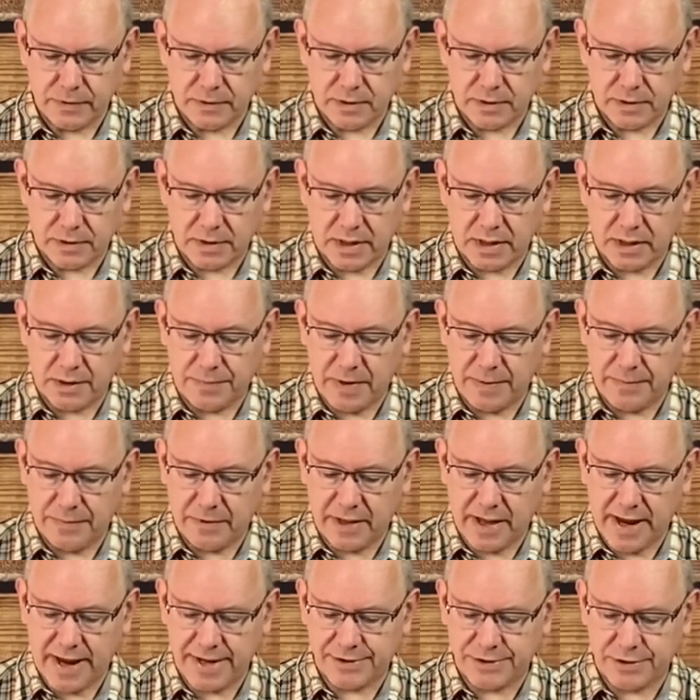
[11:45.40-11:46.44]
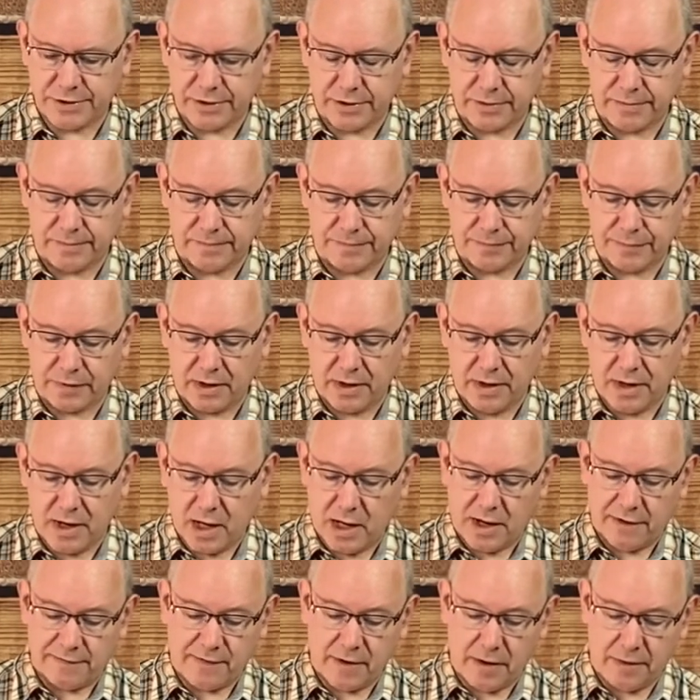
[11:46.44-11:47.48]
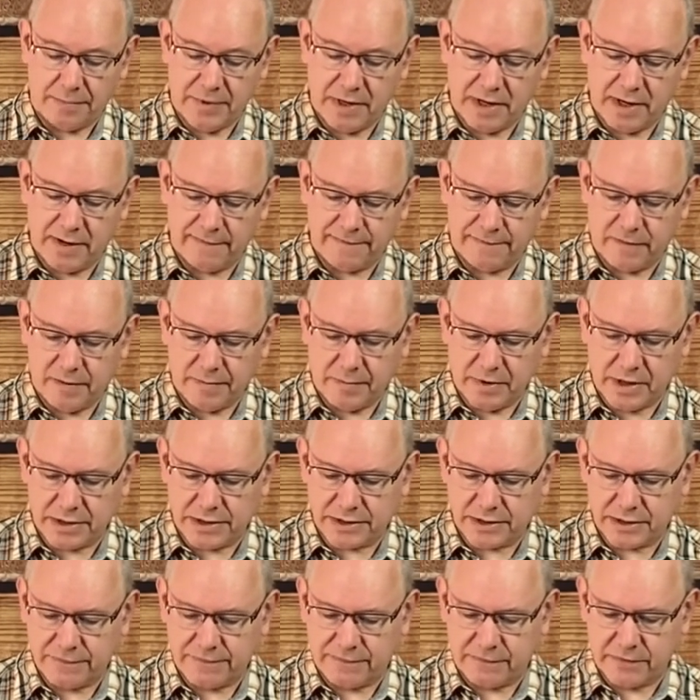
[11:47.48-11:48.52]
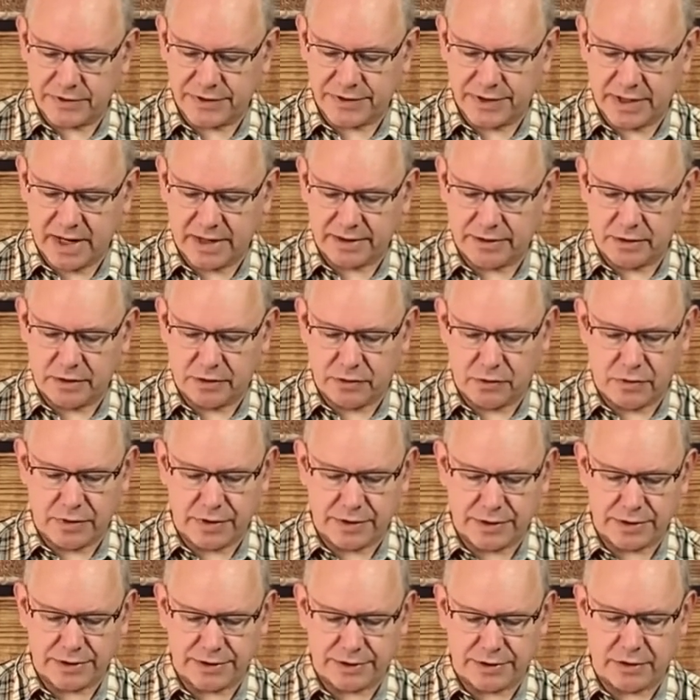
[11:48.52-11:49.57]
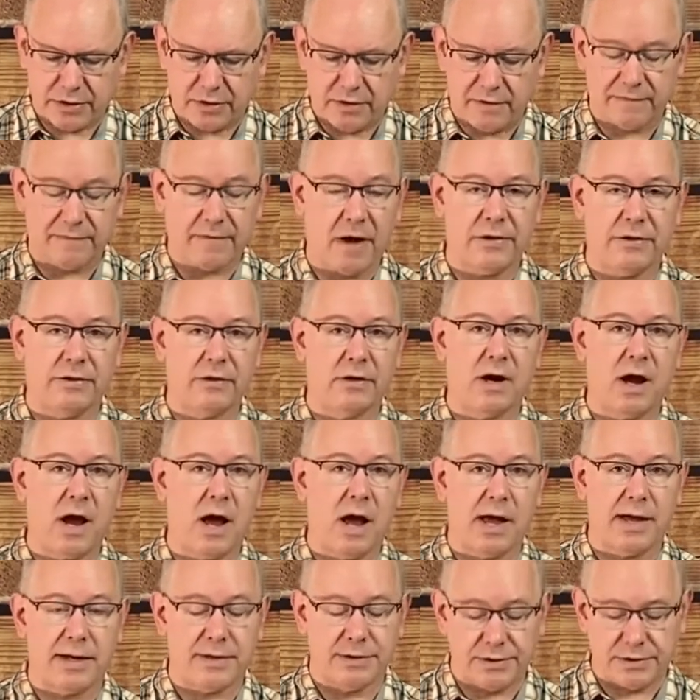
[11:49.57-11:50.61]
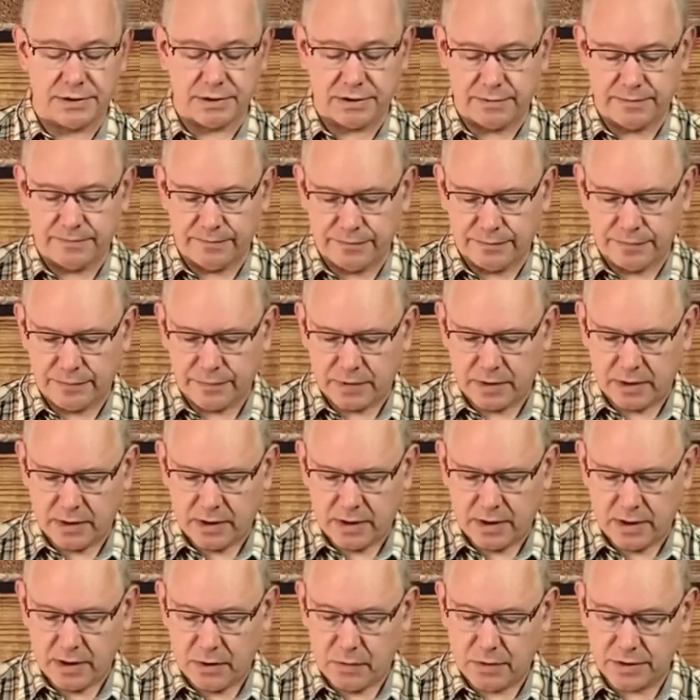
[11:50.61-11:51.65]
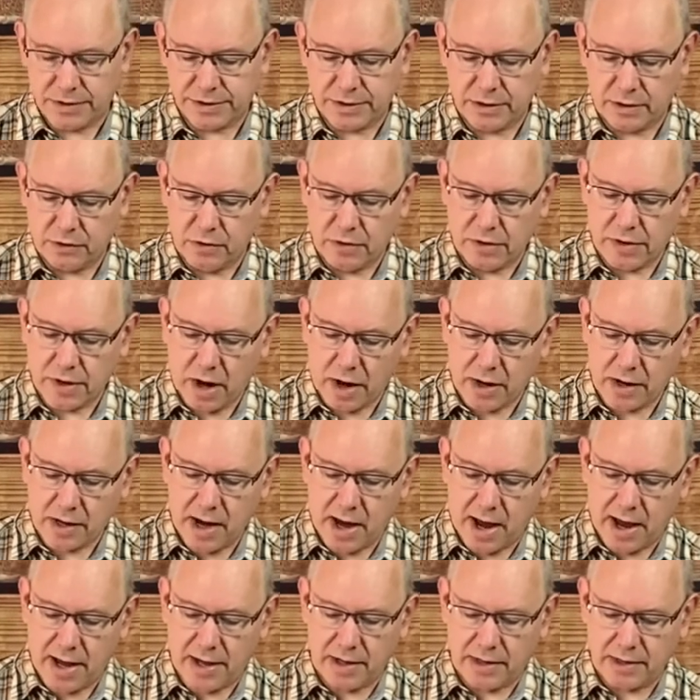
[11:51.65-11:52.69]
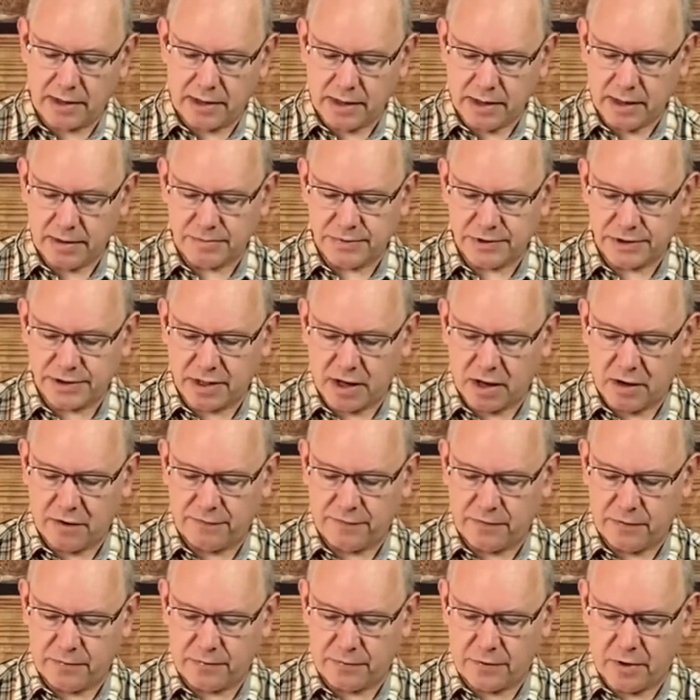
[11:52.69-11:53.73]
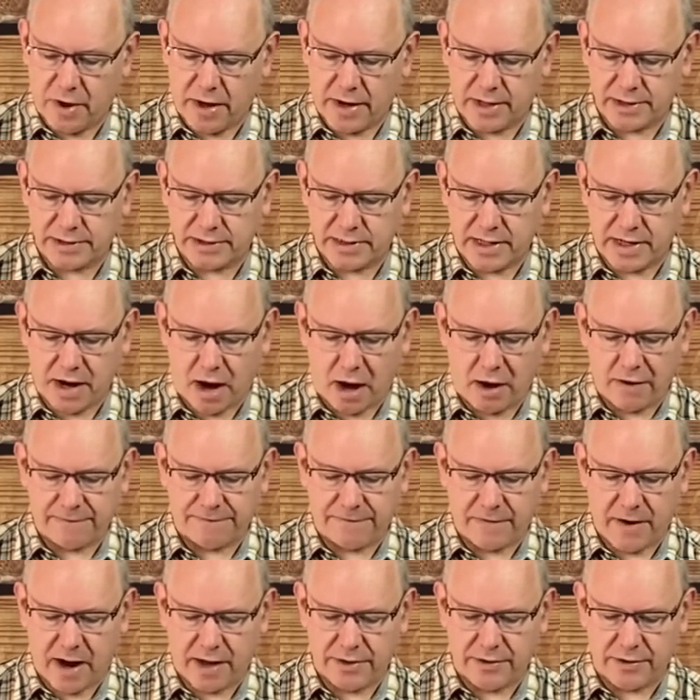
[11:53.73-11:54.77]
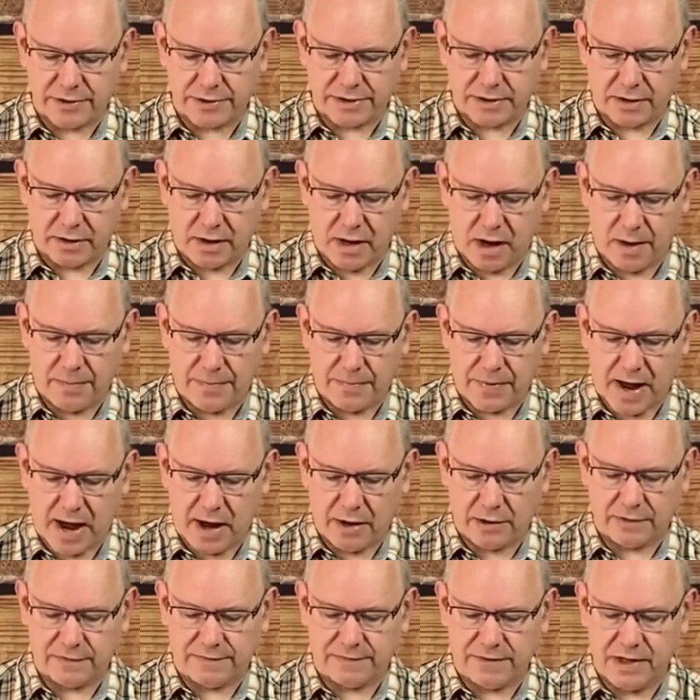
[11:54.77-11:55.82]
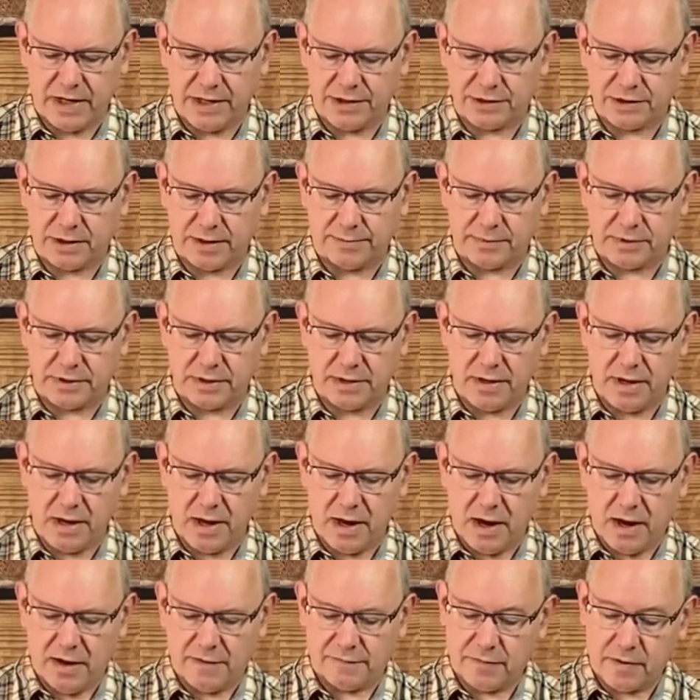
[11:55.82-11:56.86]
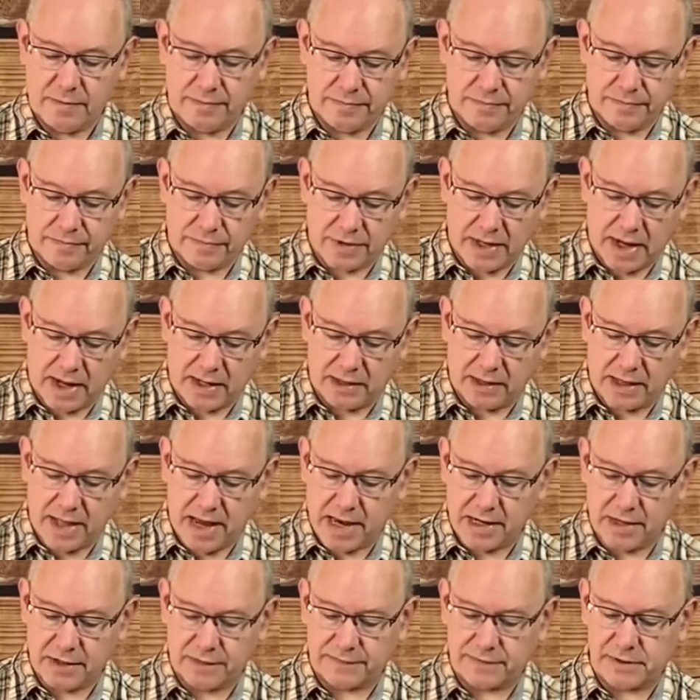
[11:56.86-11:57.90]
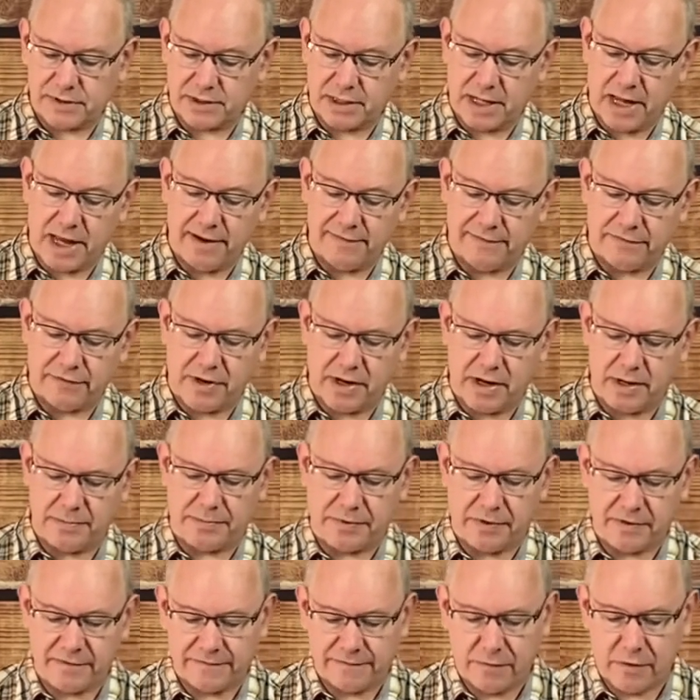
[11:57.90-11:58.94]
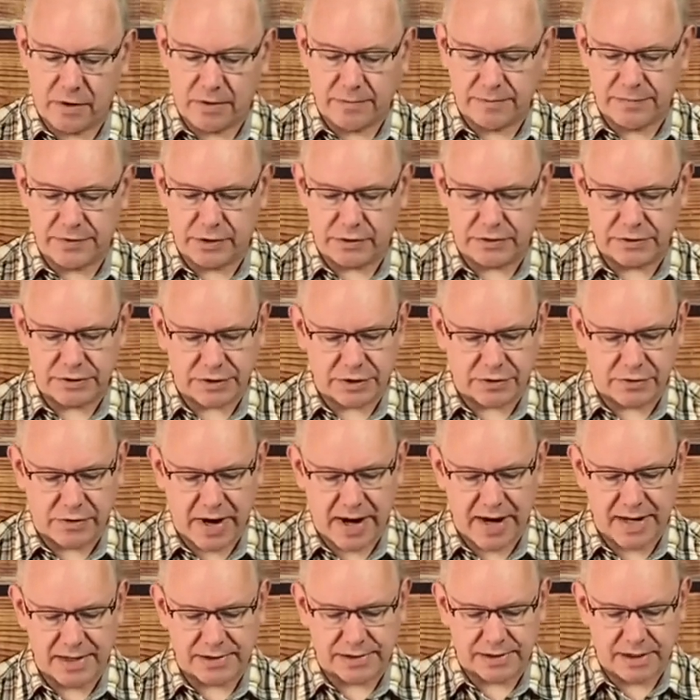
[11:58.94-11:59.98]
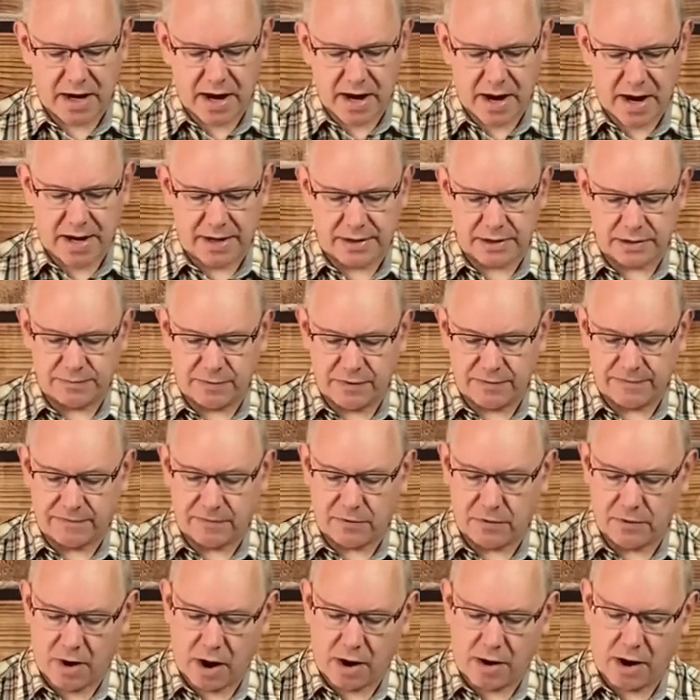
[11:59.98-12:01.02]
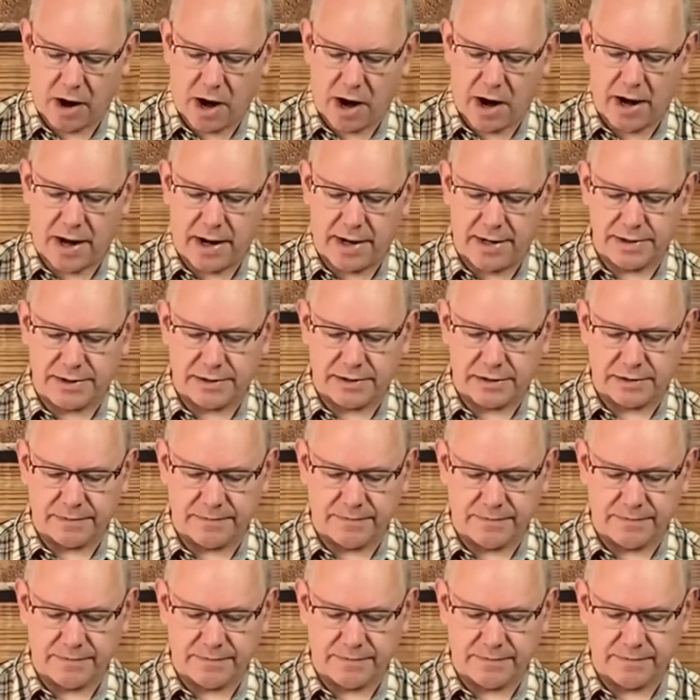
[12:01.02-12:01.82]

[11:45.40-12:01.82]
Then the people answered, far be it from us to forsake the Lord to serve other gods. It was the Lord our God himself who brought us and our fathers up out of Egypt from that land of slavery and performed those great signs before our eyes.